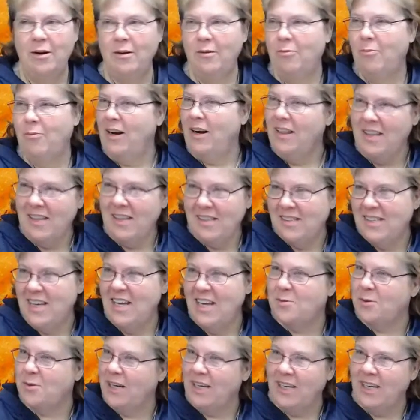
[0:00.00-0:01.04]
One of these
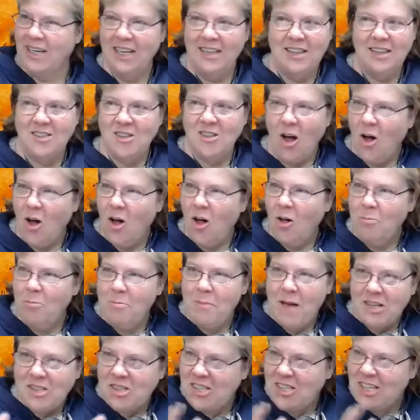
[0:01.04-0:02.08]
days we're gonna get this all
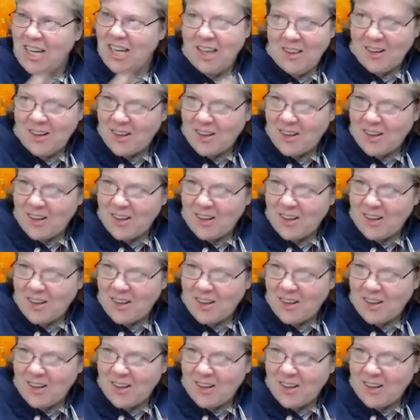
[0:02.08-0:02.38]
meshed together.